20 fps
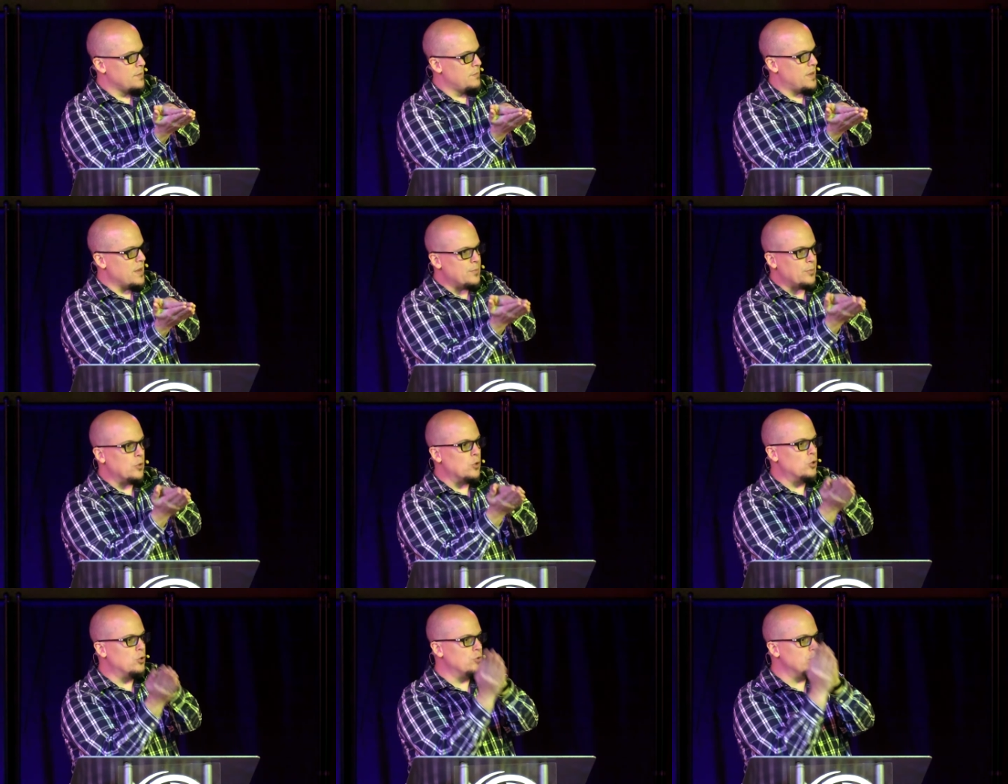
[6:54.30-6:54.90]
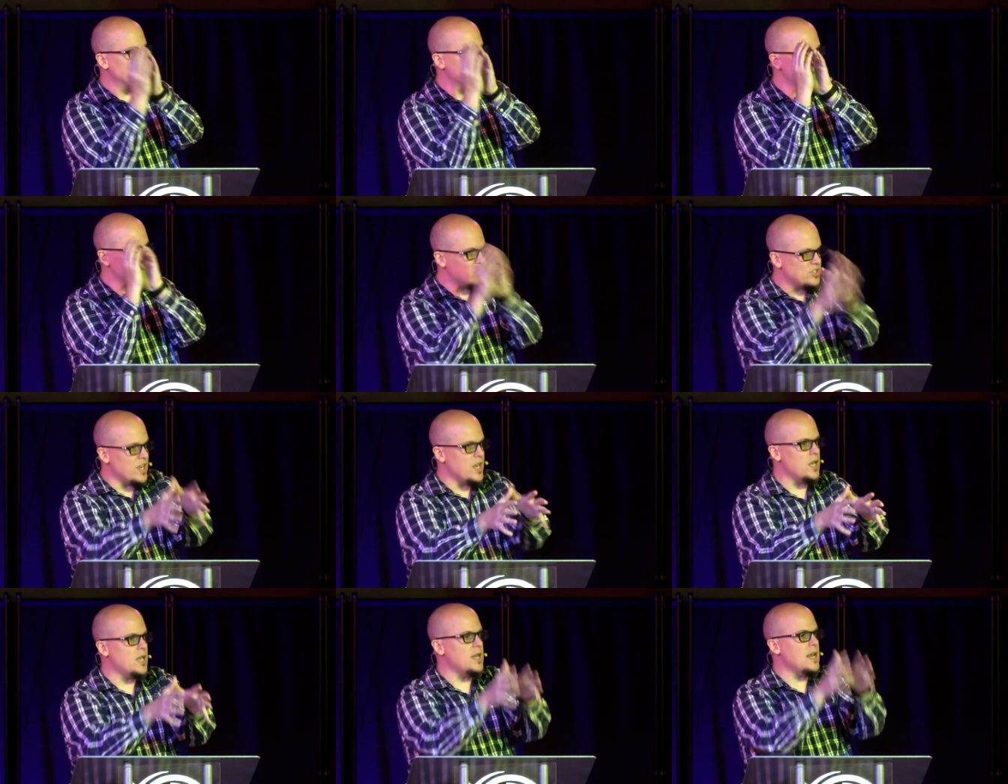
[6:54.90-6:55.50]
People whose
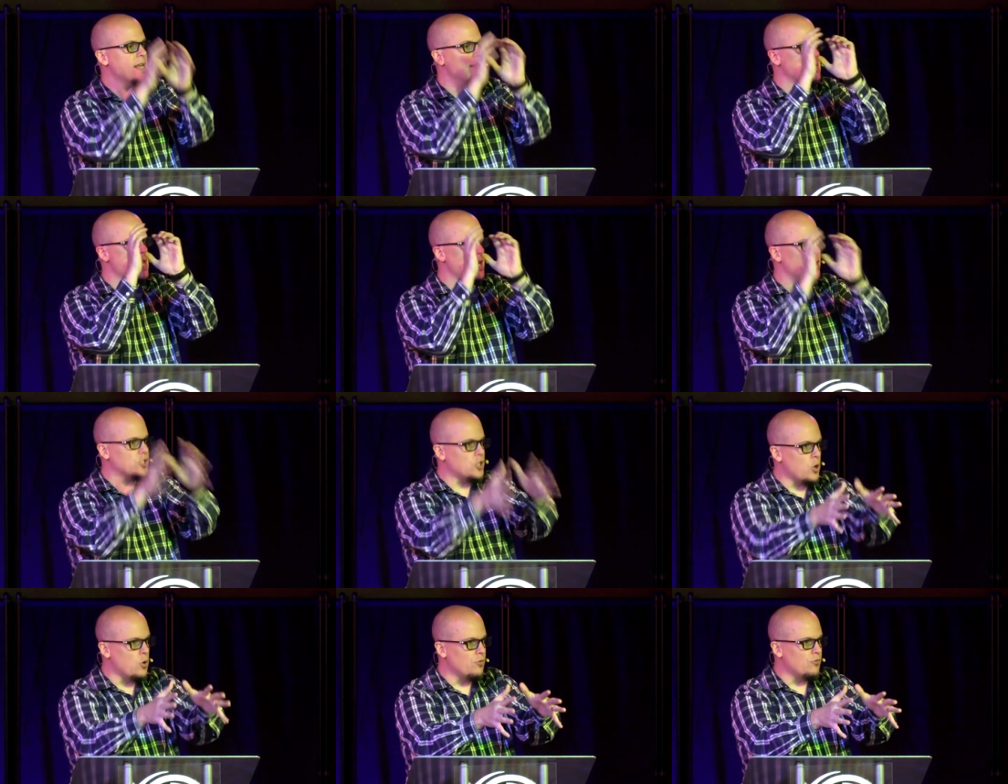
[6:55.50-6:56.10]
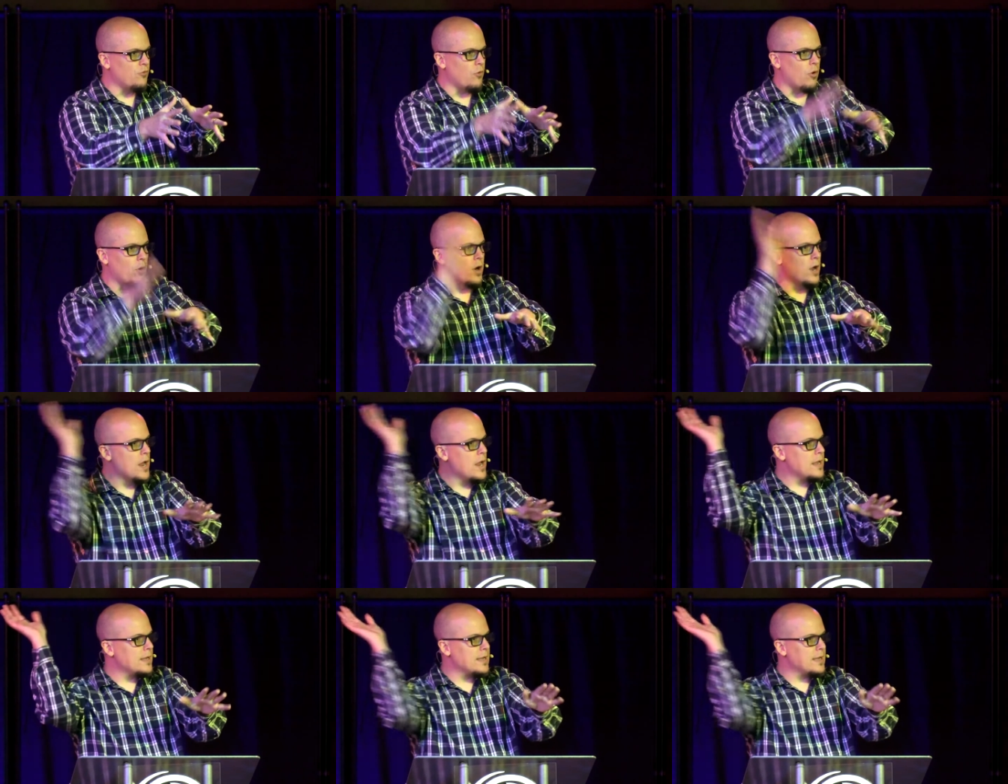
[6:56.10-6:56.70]
sin is not atoned for
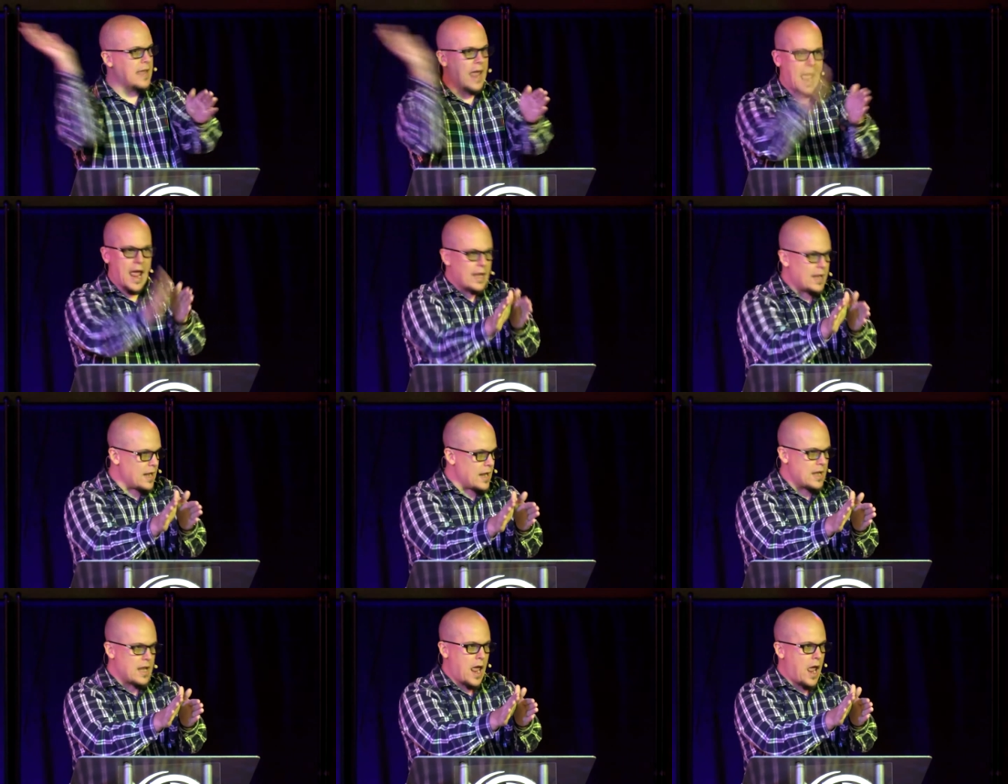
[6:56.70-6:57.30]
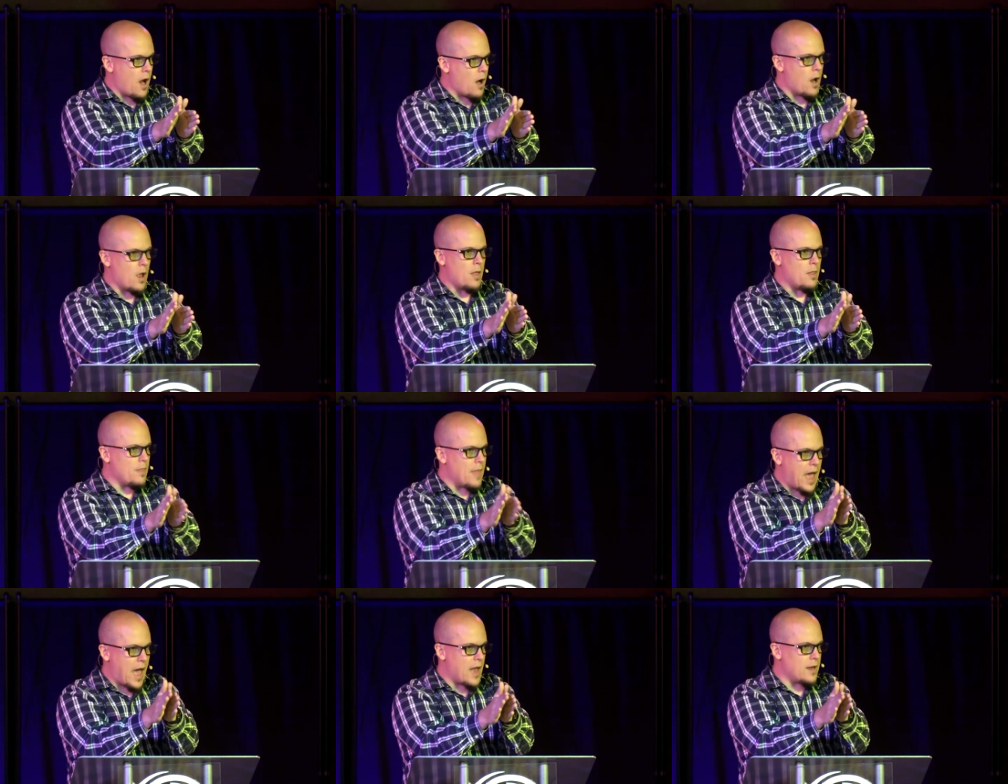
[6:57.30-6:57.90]
can't inherit
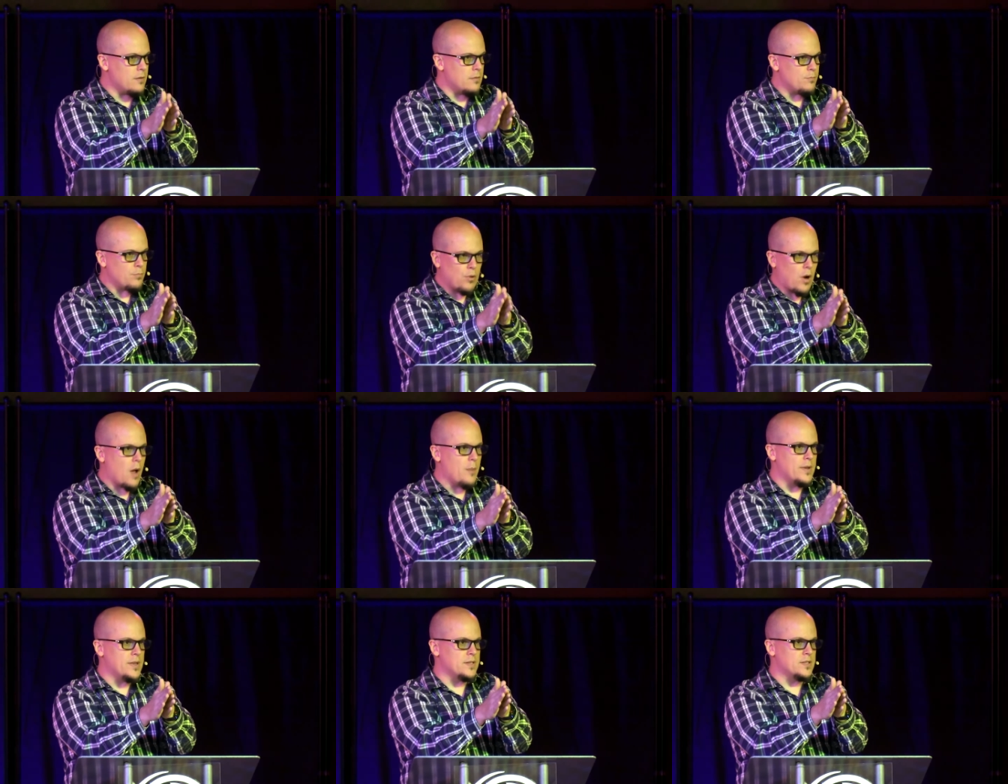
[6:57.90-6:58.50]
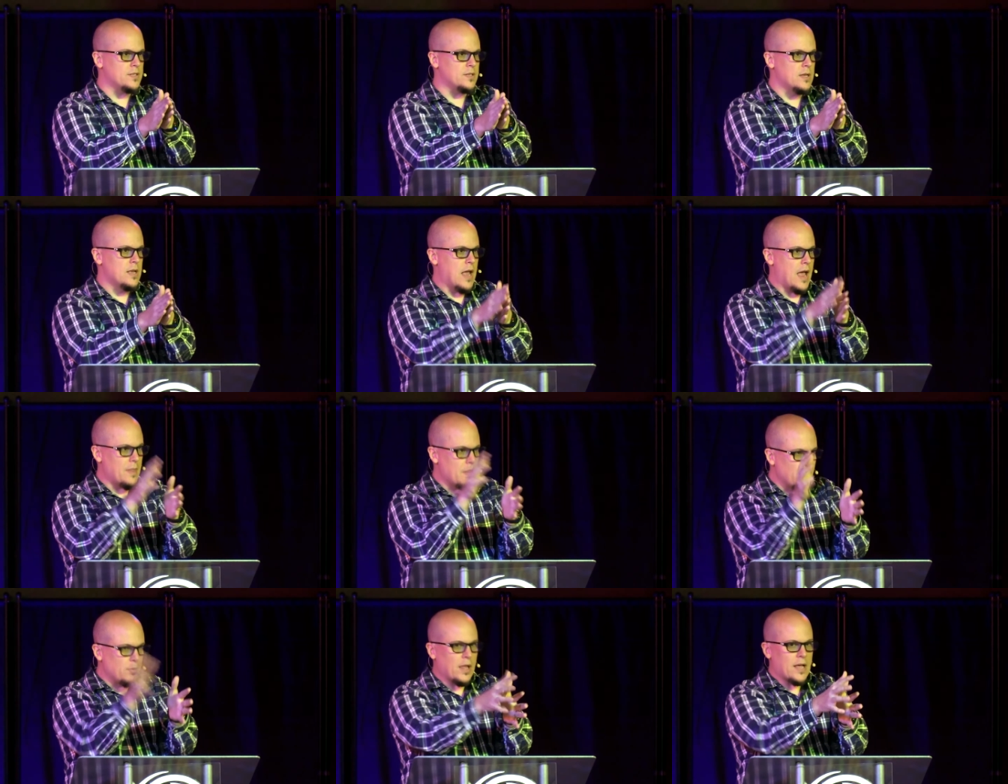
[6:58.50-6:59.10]
that promise
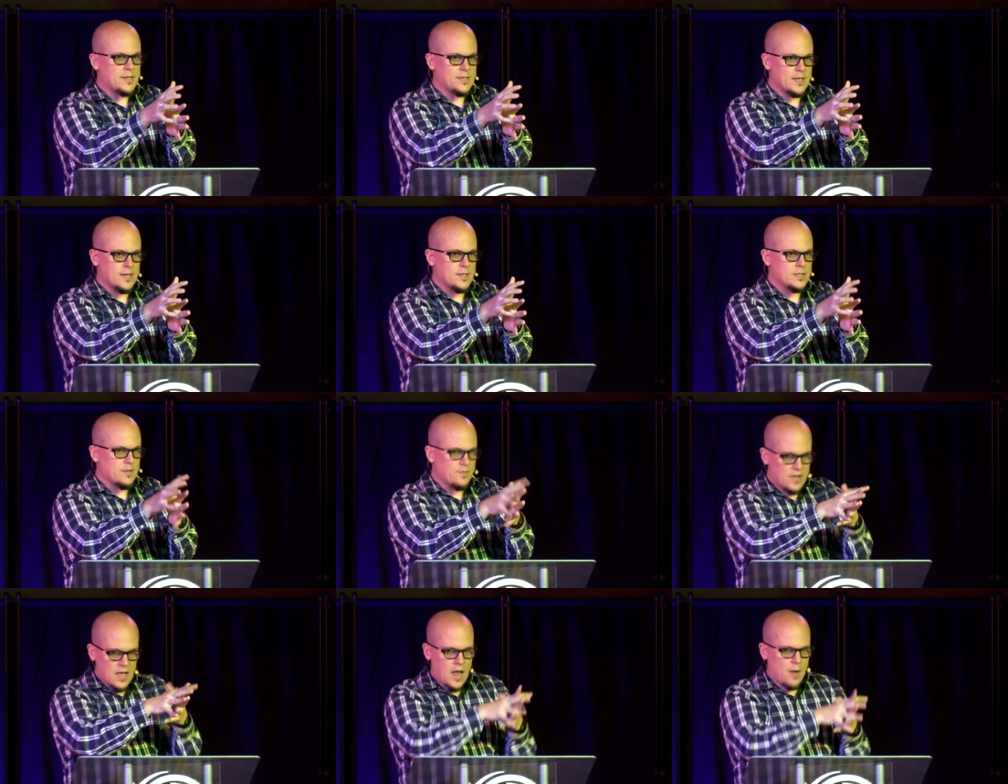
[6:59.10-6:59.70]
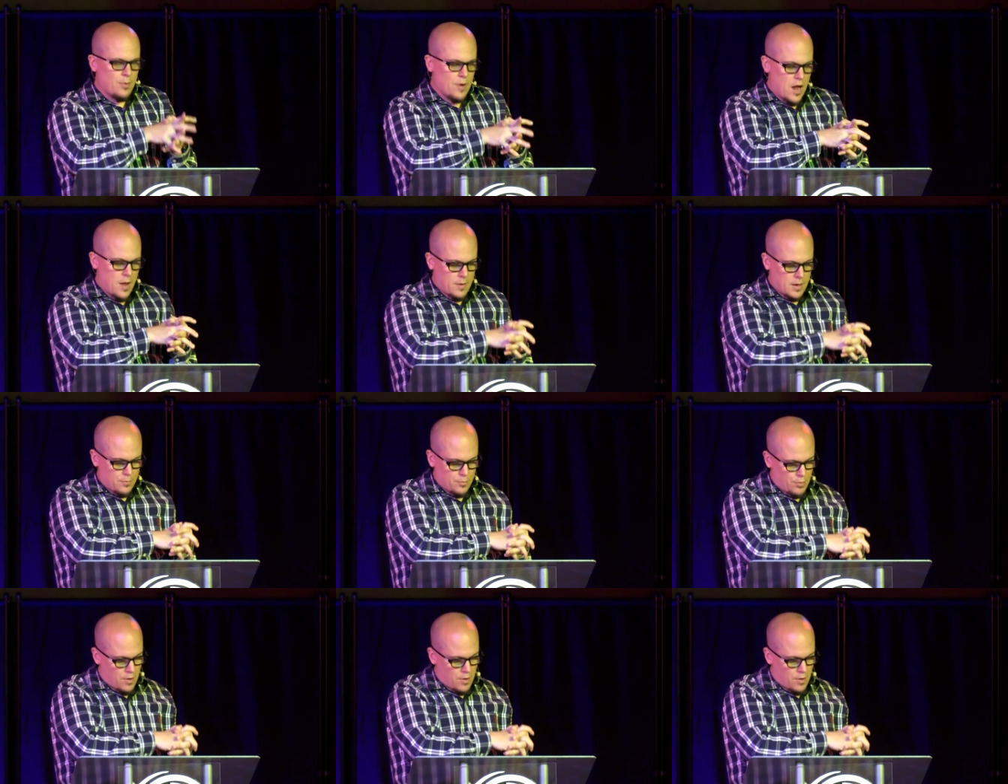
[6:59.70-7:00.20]
and the blessings of the Abrahamic